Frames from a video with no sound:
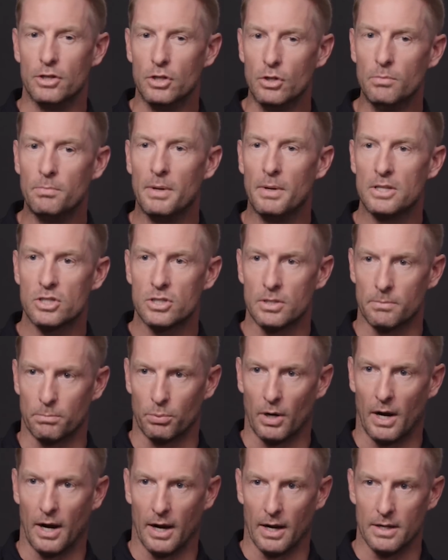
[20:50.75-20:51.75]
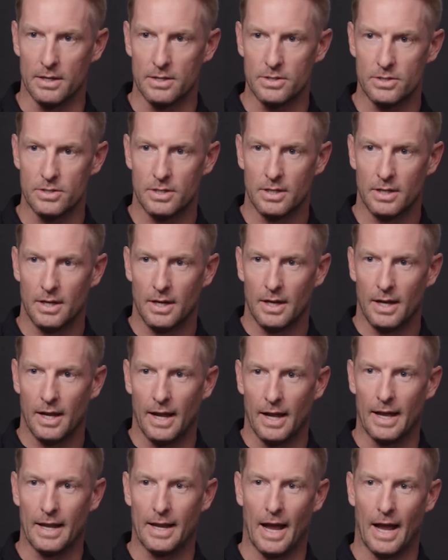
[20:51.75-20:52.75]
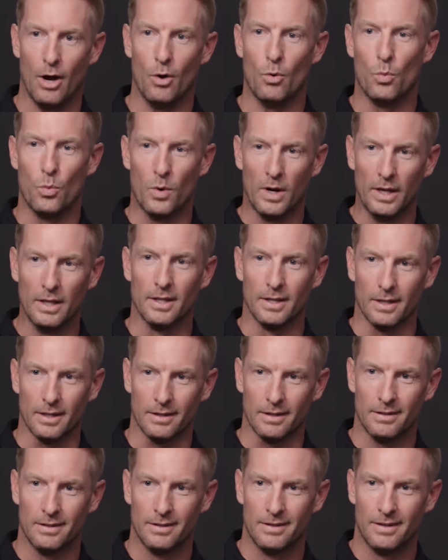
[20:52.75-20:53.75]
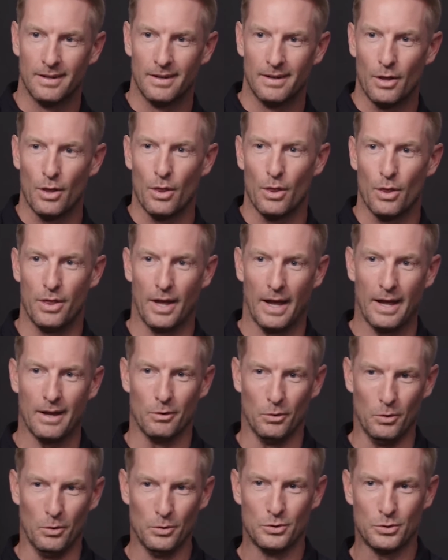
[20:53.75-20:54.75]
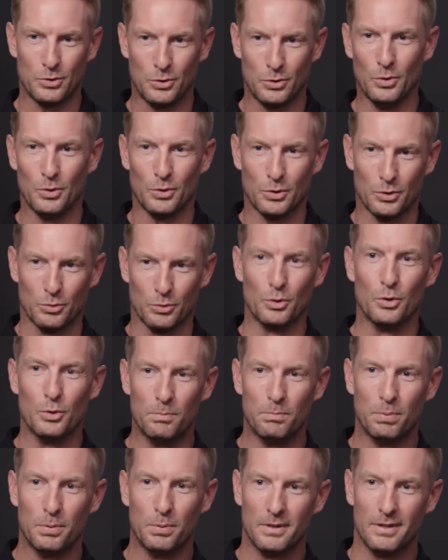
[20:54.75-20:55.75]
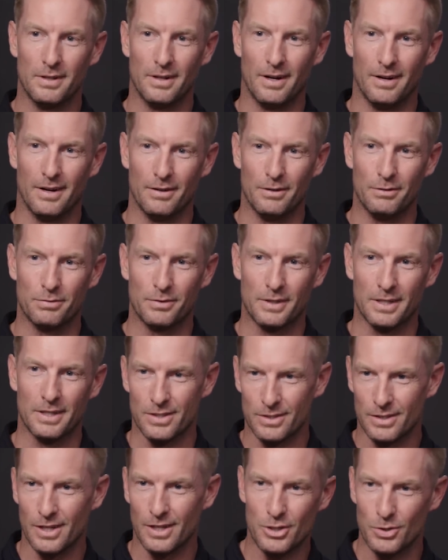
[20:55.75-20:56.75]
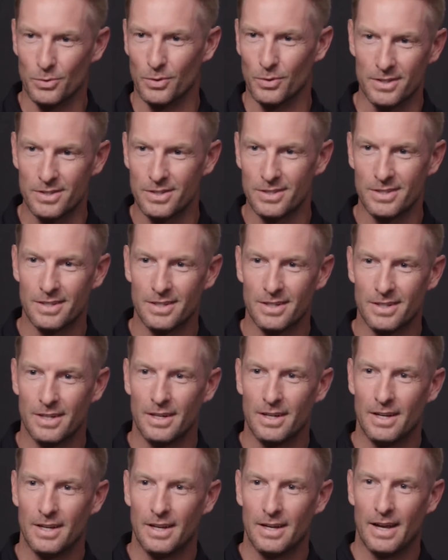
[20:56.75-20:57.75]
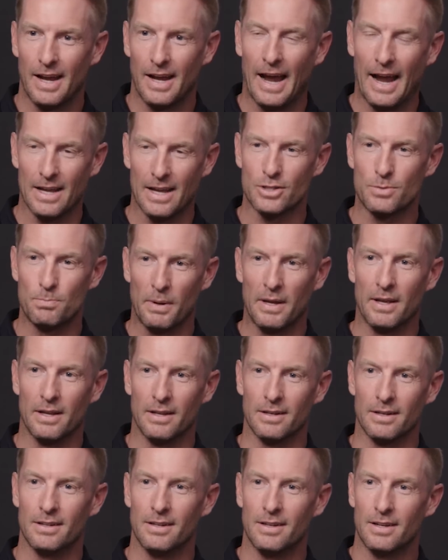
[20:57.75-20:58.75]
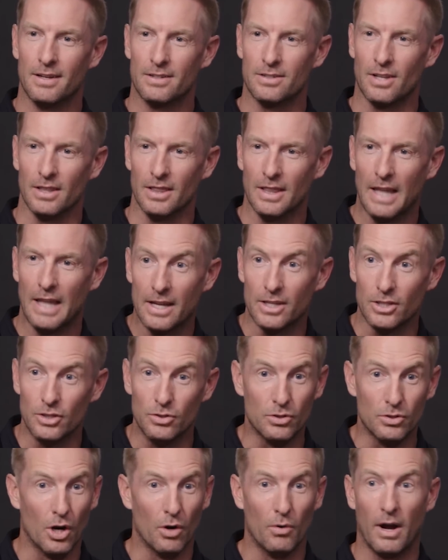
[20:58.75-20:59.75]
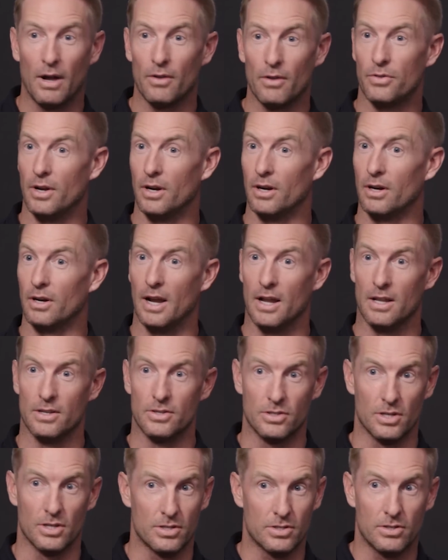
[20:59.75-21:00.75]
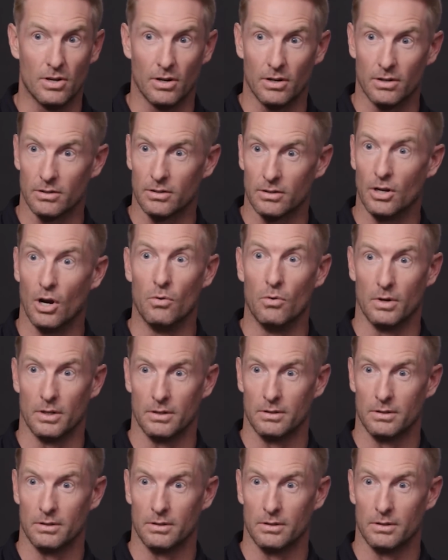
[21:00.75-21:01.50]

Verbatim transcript: you been surprised at how willing that old school group of constituents has been to let you go out there and just start going?